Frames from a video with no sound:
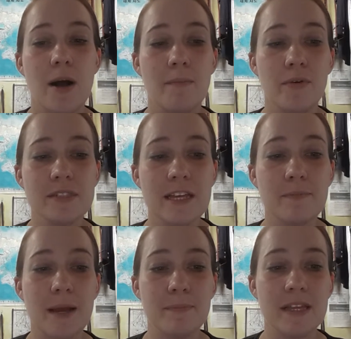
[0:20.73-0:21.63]
mostly
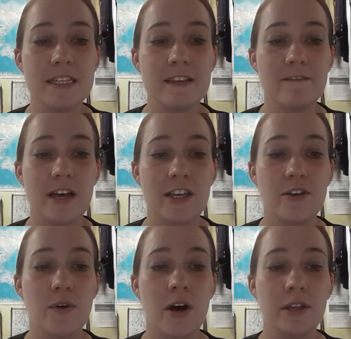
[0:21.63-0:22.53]
by placing
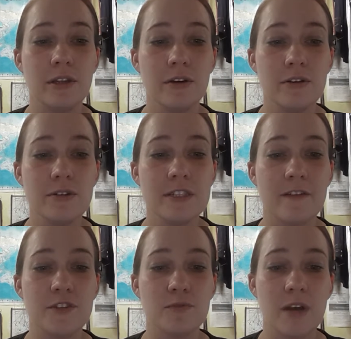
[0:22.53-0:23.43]
value on learner
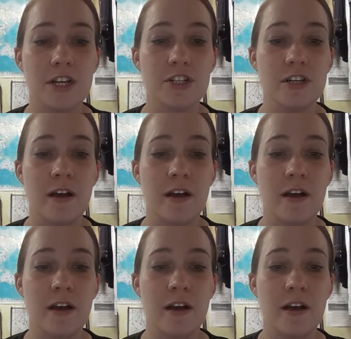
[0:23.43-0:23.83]
self-direction